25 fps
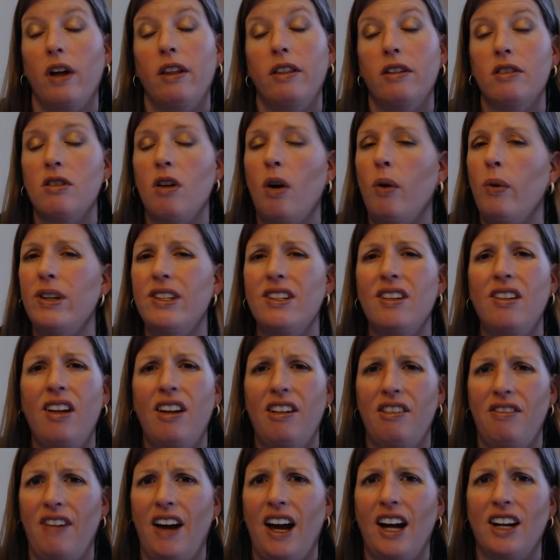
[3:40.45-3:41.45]
There's always a lot
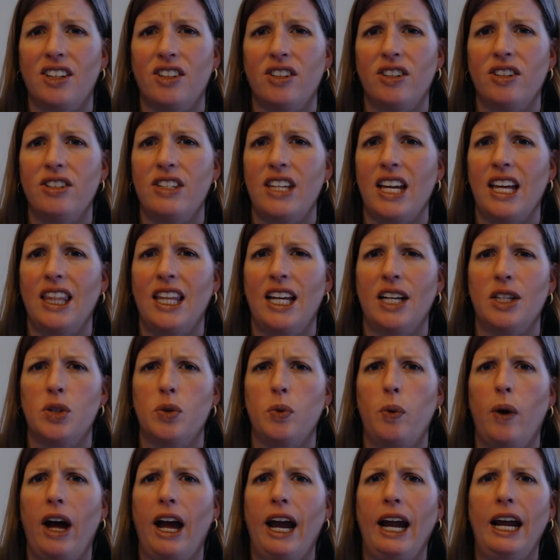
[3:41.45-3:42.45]
of factors, and that's
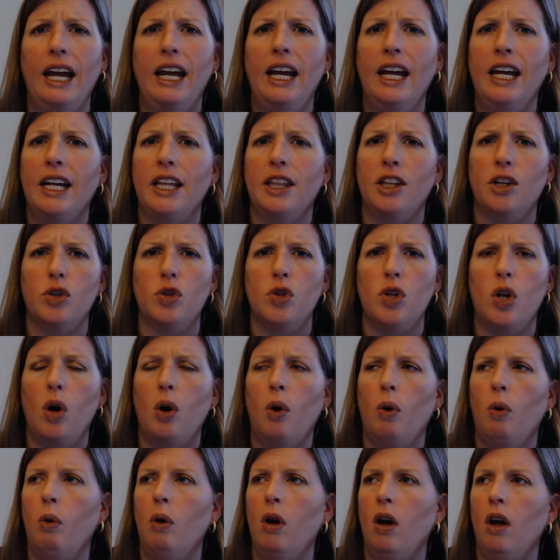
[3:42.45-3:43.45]
why there's
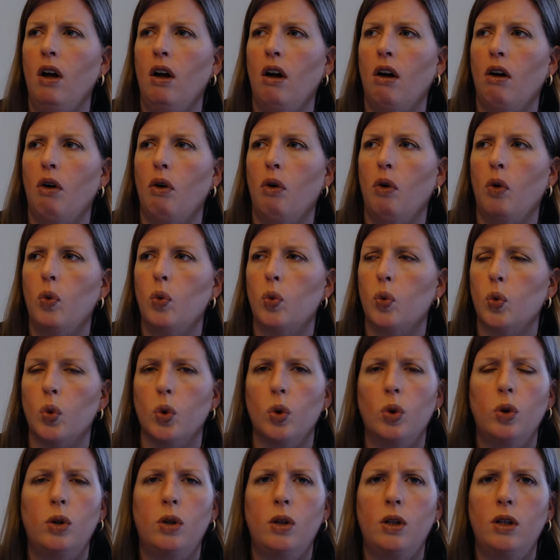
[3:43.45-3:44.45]
no
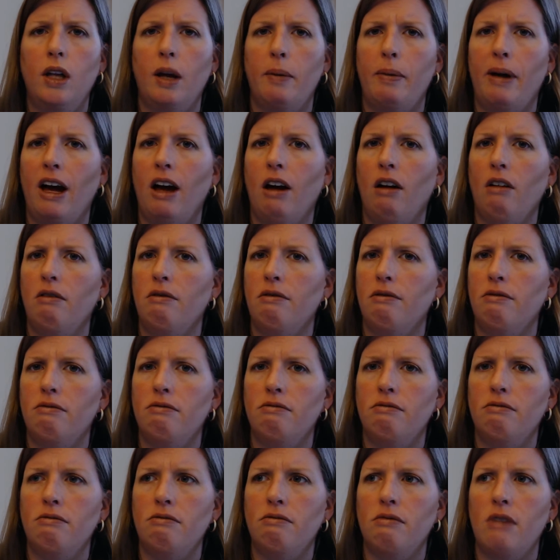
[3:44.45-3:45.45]
rule about
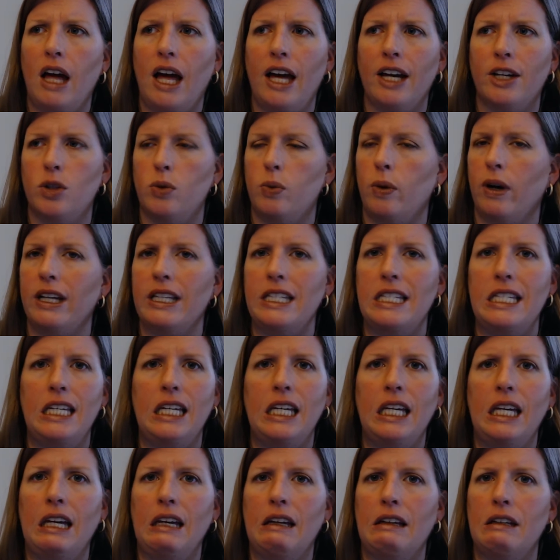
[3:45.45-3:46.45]
X, Y, and
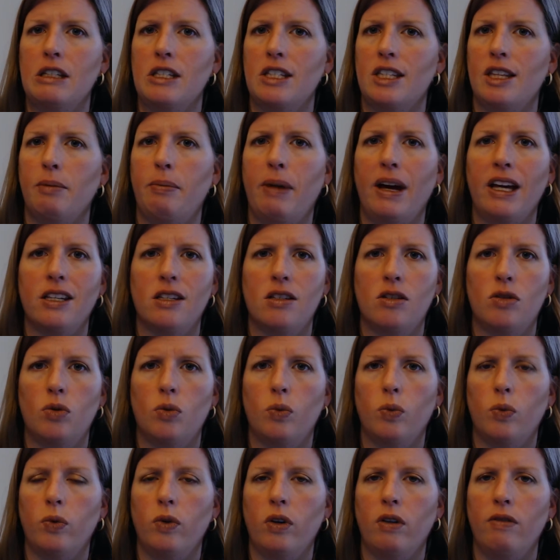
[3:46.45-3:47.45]
Z is the best
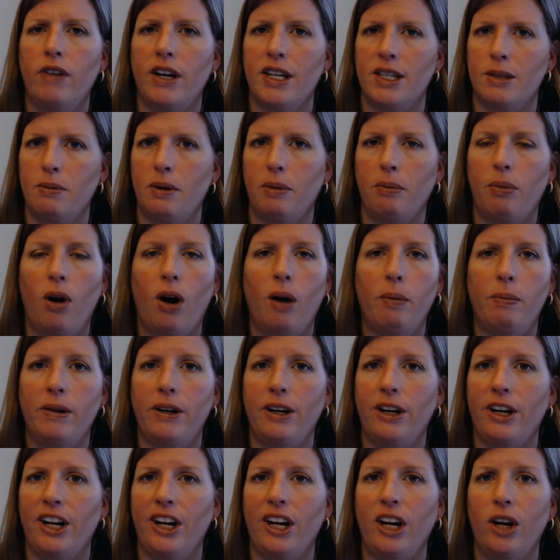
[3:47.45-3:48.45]
investment
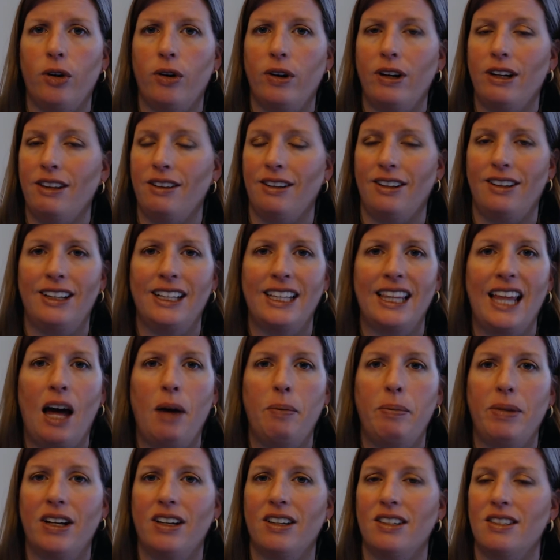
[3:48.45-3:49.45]
property or anything like that,
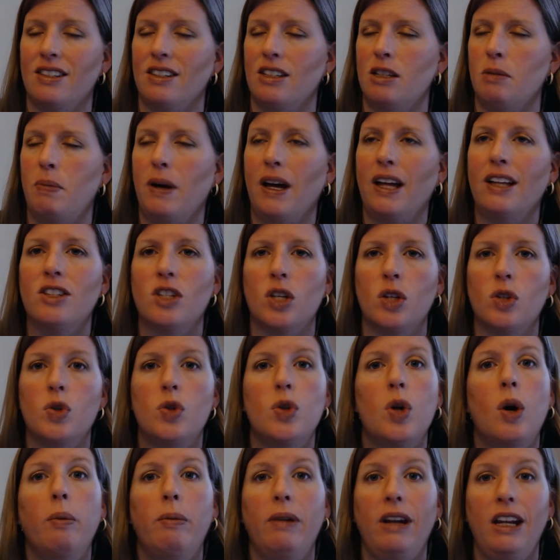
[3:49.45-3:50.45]
because it depends on
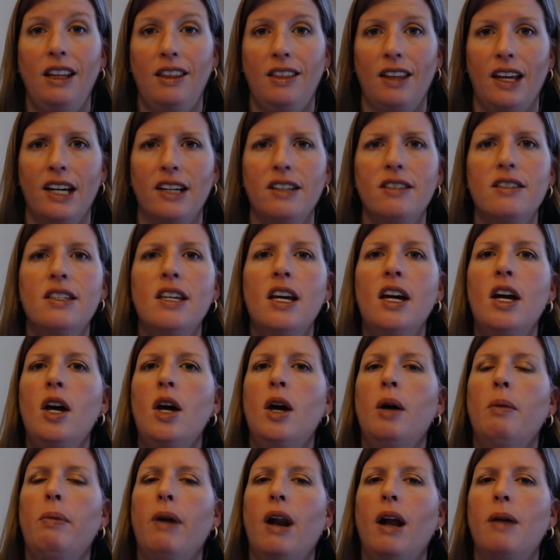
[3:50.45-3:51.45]
so many things.
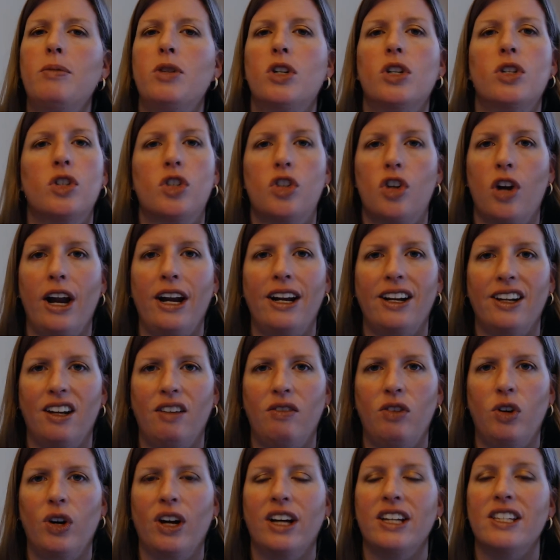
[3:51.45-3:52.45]
But I'm just trying to give
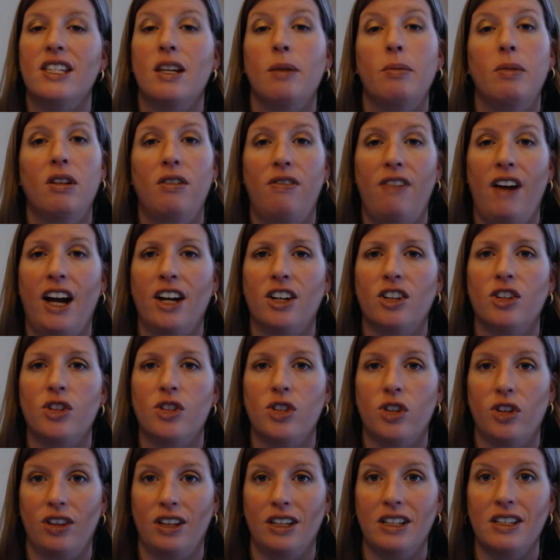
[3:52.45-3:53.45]
you guys some of the factors
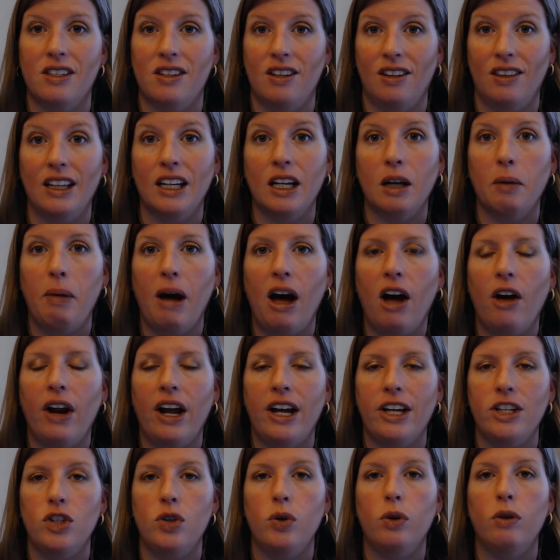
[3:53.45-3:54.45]
or things to think about
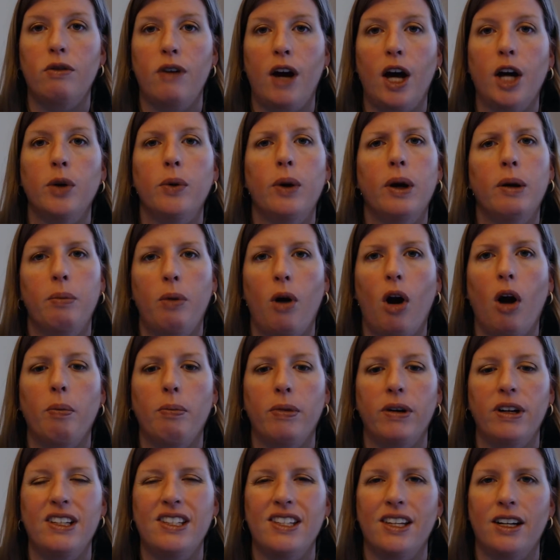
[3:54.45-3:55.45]
as you evaluate
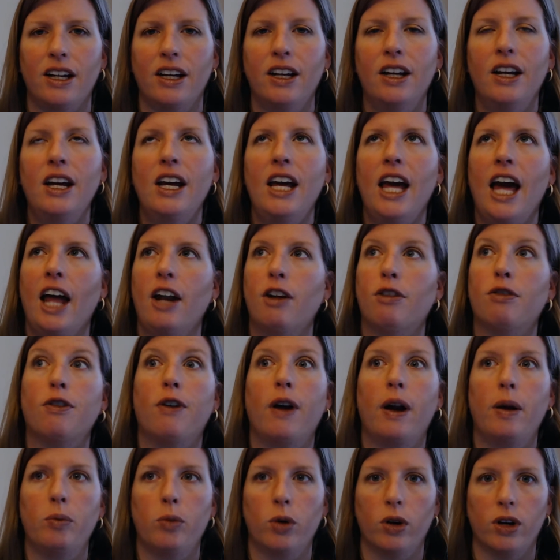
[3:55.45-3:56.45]
properties and a
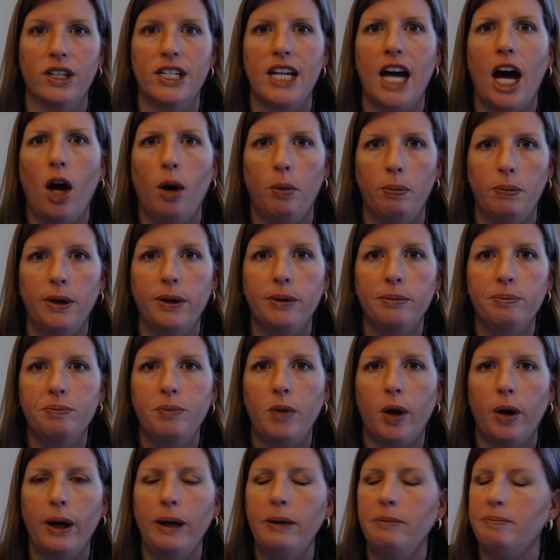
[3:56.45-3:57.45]
framework to help you.
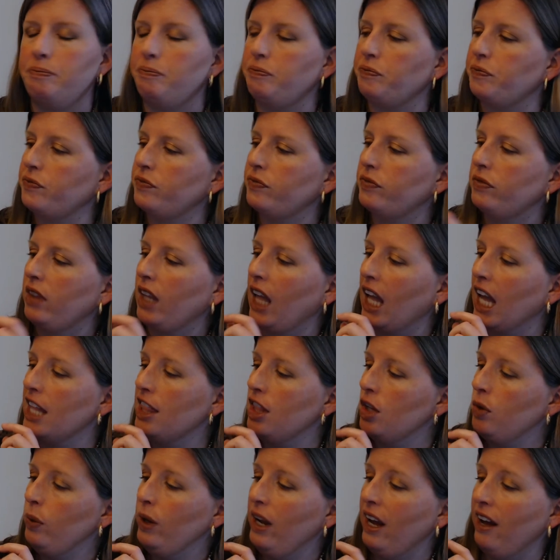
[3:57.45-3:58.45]
All right, and
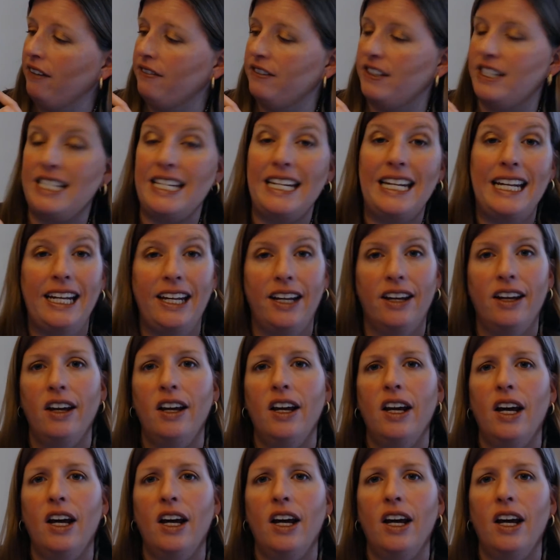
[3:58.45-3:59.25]
then we have D.